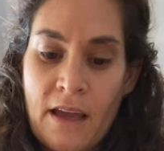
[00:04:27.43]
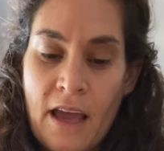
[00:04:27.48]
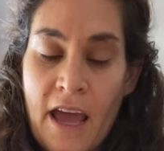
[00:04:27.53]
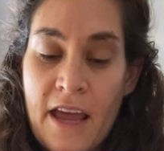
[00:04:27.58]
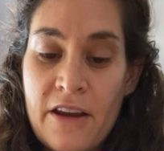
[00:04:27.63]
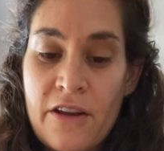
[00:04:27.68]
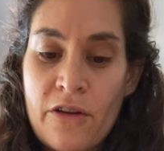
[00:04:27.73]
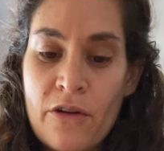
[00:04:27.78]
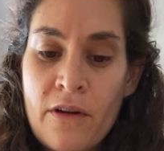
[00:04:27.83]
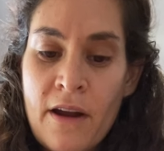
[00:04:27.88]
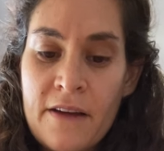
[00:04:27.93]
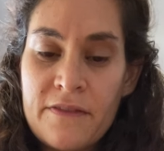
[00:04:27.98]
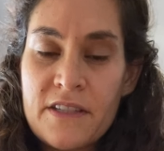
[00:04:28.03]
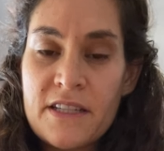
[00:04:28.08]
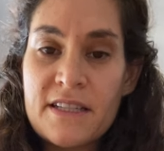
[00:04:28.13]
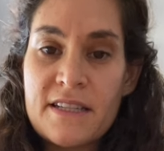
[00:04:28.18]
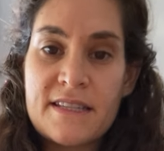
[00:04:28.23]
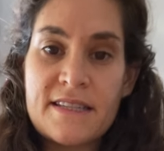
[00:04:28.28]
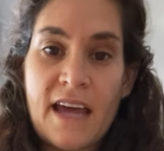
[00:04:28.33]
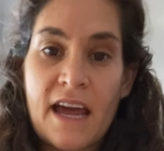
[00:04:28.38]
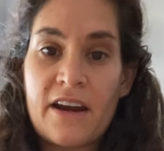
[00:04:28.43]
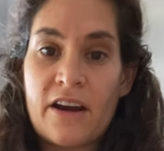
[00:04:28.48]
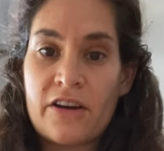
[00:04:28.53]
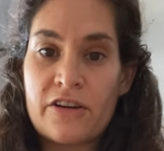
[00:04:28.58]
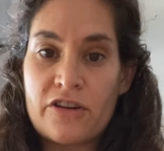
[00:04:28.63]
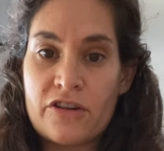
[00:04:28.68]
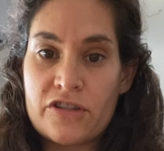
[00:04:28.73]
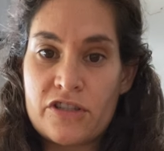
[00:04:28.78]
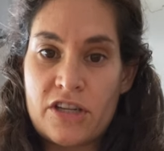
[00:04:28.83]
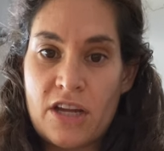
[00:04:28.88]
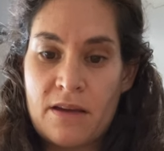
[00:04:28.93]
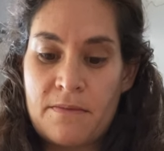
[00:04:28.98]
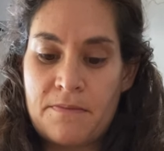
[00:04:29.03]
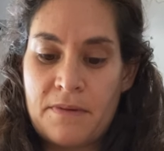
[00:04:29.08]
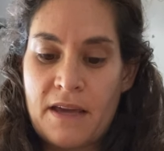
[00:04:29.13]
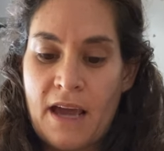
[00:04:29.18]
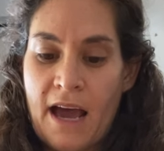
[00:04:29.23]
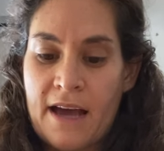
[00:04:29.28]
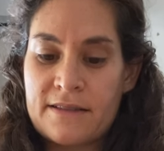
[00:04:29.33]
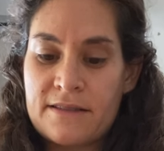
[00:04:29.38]
And you don't have to decide on your shape
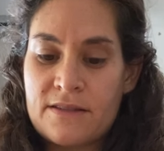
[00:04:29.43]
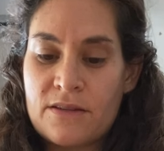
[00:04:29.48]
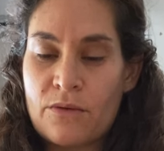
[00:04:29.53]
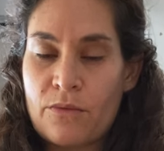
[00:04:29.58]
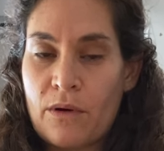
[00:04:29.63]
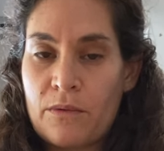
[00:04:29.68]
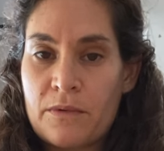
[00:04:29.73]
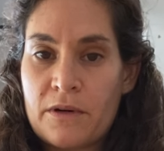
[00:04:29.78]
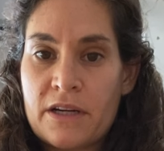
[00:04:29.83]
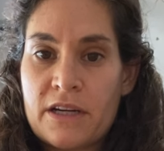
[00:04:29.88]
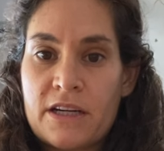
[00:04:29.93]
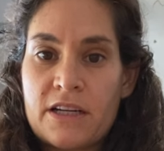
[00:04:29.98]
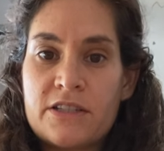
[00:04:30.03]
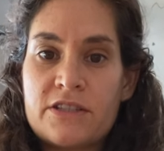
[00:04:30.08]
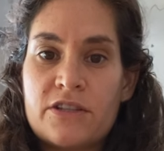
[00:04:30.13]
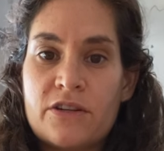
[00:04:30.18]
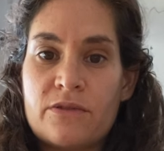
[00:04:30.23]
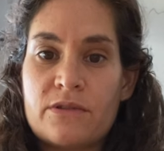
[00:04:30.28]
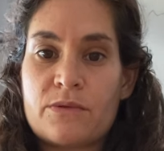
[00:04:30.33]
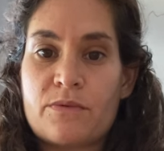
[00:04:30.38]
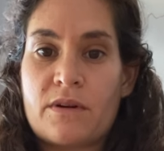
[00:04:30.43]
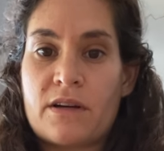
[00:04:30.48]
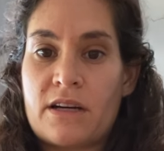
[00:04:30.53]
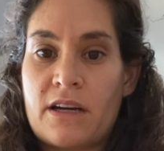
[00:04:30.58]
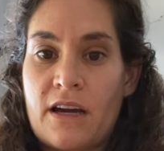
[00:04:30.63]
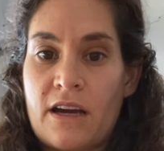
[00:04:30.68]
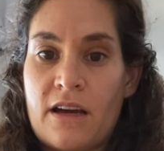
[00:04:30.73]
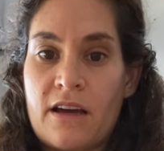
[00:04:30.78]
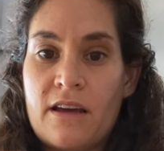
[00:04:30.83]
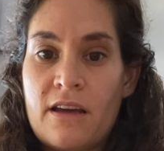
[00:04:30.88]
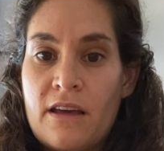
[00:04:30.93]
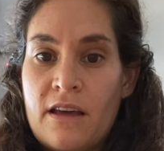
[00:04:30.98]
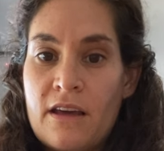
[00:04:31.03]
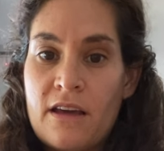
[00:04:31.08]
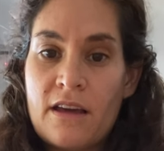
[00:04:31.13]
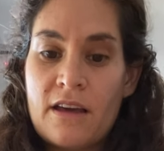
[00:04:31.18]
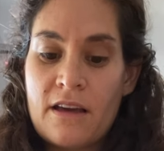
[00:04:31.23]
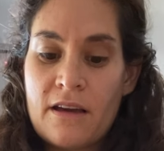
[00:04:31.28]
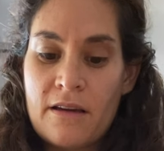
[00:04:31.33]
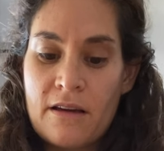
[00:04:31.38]
yet. So what we're gonna do is we're gonna
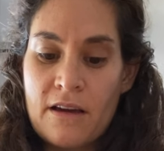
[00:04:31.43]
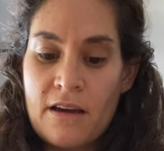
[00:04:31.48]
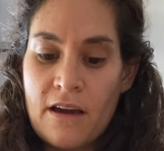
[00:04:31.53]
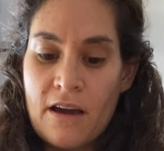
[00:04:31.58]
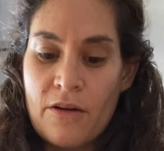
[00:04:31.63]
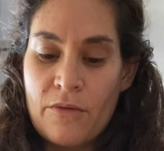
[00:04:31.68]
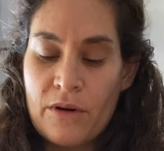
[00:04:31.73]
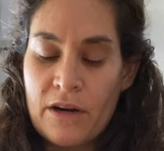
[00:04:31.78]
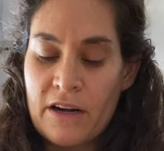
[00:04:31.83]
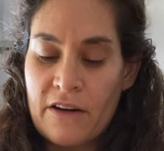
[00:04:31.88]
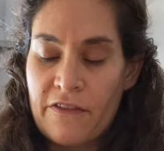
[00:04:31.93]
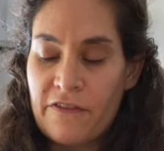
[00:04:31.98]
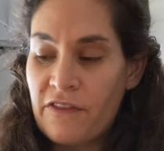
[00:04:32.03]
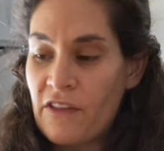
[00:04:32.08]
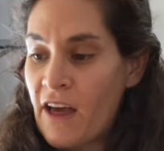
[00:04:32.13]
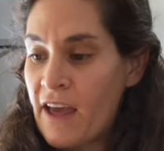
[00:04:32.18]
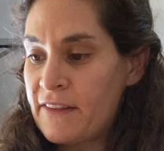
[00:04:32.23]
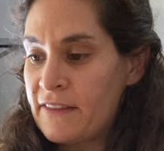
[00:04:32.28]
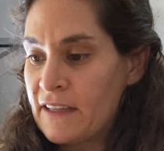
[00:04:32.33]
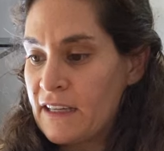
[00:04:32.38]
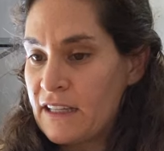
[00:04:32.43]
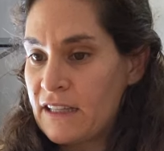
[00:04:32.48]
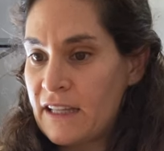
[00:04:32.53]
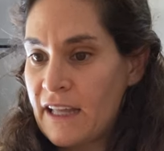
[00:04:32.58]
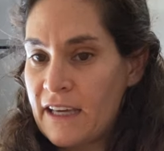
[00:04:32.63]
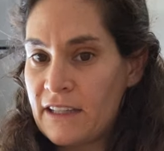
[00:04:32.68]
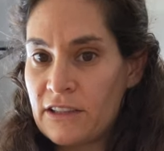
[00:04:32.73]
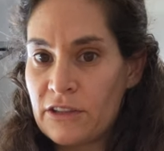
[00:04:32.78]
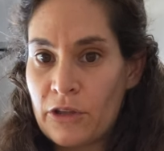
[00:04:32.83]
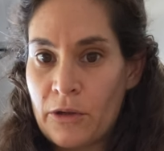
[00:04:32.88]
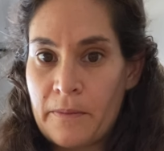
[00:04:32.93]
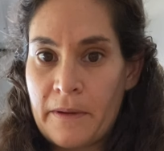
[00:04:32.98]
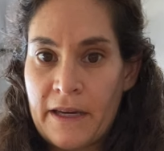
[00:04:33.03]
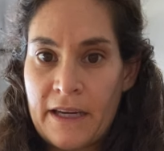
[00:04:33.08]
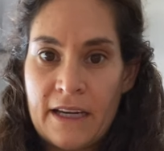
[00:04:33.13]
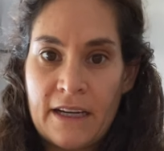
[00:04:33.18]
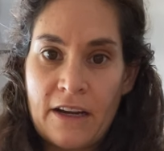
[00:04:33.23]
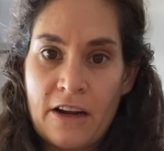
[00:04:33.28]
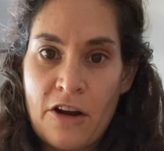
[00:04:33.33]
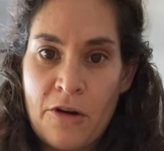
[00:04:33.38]
flatten the clay a little
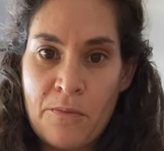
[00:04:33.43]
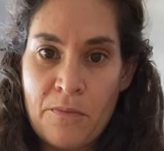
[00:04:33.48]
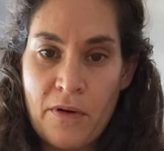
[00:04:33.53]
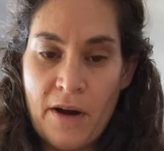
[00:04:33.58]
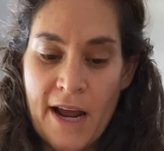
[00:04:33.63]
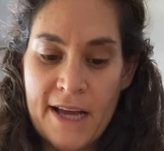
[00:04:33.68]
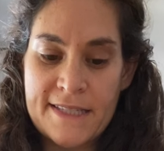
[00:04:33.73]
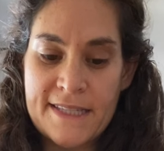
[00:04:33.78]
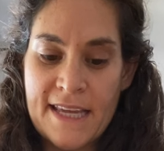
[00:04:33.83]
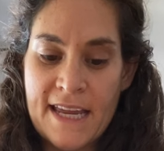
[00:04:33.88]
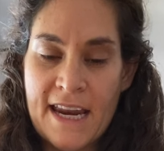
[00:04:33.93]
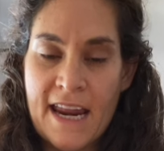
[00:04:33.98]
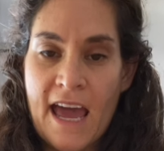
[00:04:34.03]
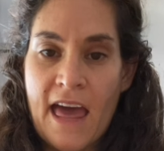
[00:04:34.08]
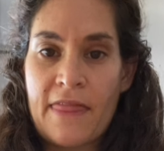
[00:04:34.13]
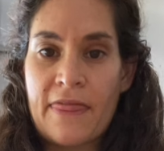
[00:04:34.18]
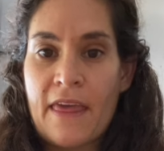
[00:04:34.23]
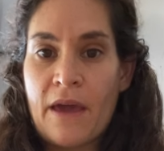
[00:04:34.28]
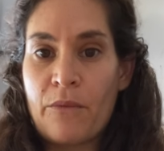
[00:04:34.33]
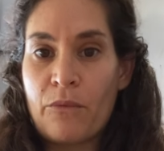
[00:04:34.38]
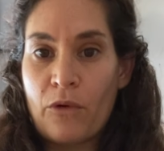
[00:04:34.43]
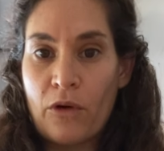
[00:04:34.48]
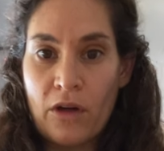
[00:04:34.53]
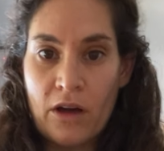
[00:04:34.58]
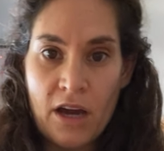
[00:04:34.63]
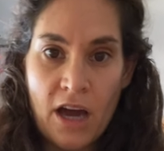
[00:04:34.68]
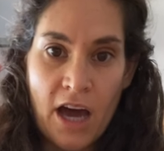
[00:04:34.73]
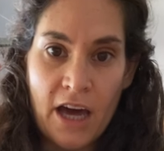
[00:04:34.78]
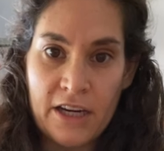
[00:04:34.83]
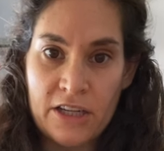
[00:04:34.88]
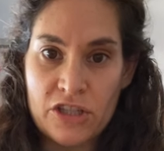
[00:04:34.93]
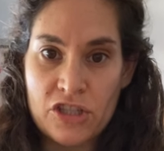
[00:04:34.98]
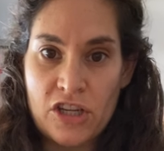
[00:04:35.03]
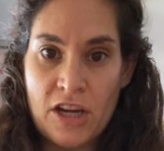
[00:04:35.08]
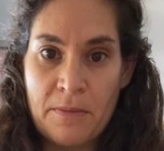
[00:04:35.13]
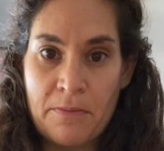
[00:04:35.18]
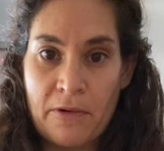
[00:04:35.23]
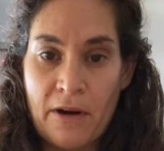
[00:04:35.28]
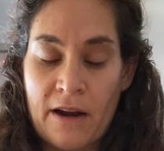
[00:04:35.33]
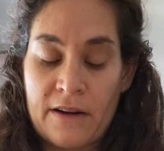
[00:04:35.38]
bit and compress it, and then we'll cut a
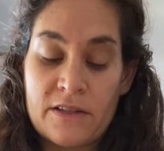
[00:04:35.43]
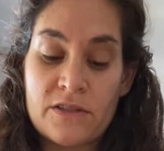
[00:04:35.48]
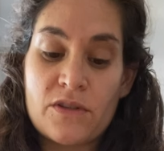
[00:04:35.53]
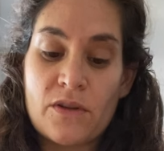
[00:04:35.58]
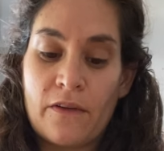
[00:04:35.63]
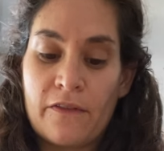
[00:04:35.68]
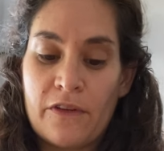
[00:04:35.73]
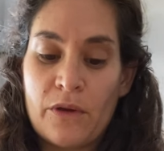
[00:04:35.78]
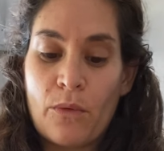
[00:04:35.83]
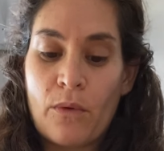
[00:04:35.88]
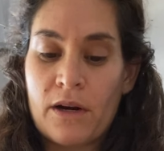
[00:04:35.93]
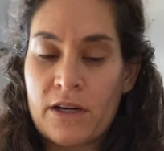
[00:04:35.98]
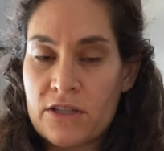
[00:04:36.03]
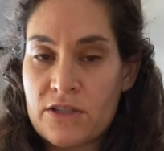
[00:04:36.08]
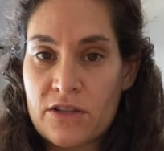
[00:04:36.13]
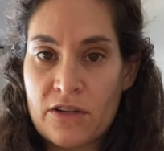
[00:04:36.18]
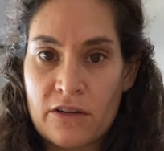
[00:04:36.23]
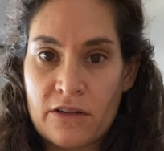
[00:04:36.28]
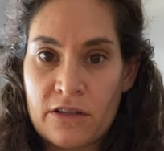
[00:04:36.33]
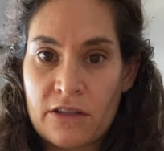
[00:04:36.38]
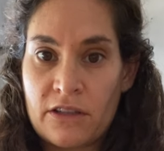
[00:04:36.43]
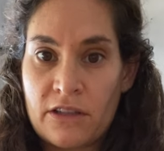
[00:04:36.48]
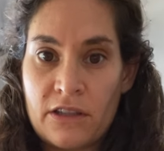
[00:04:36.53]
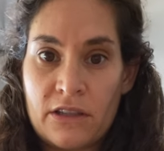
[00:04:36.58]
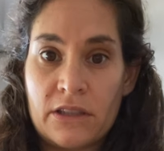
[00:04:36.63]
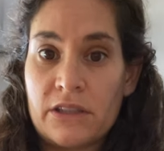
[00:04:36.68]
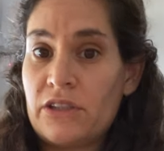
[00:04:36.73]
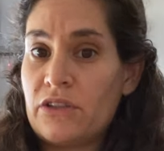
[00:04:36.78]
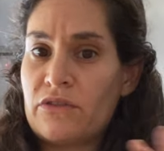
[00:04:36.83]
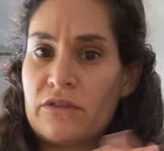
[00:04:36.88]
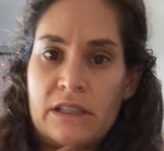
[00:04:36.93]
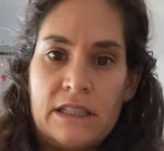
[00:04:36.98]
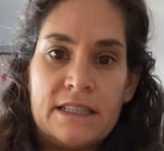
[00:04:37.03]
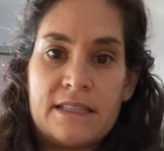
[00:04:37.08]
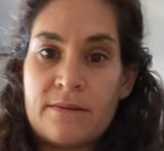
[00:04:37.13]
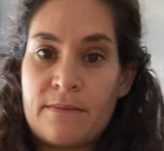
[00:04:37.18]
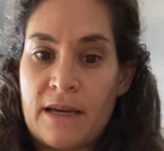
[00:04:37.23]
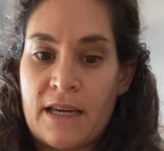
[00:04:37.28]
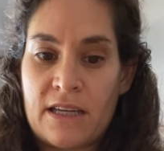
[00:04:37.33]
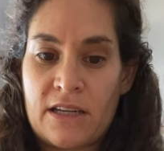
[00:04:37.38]
shape around it. So if you want a circle, you don't need
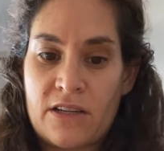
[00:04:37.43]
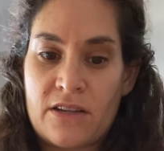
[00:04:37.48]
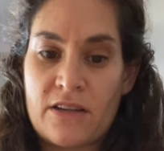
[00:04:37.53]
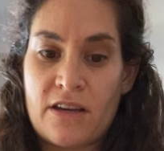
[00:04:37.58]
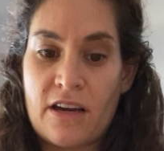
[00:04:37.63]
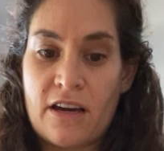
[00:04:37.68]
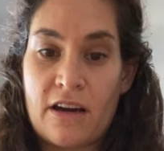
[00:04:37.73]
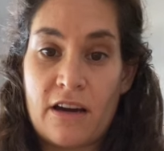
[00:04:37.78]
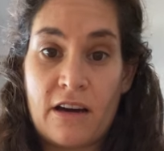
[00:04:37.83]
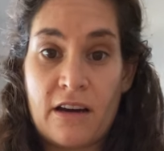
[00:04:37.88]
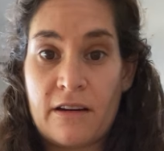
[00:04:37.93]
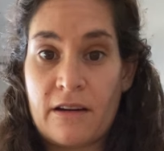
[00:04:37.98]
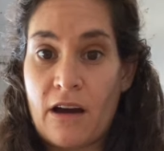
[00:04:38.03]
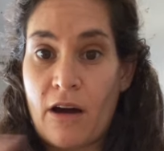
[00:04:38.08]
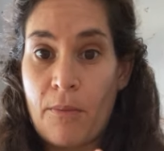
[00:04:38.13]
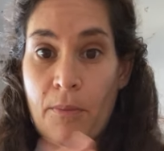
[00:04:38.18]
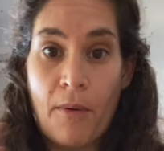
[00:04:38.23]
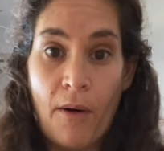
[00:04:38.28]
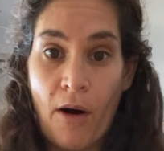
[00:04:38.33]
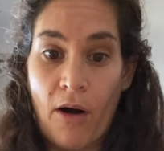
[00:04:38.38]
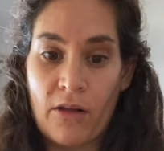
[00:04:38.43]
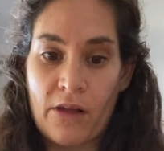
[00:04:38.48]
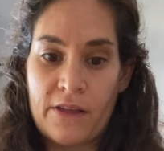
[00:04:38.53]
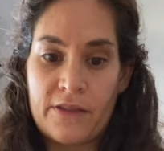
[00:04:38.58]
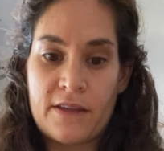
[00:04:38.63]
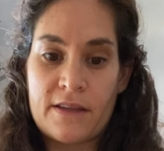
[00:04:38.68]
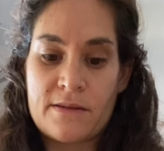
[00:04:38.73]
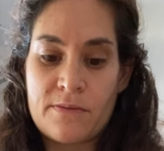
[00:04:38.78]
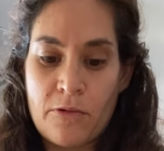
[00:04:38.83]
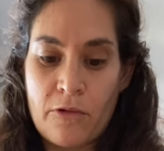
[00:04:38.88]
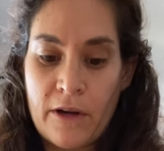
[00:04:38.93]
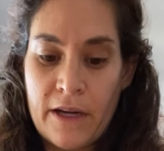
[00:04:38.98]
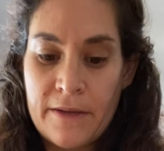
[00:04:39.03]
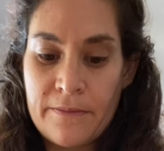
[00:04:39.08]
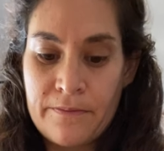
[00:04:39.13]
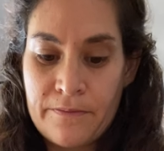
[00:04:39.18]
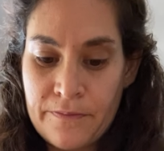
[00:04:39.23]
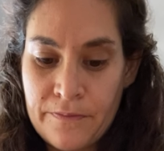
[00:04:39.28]
to make a ball at this point.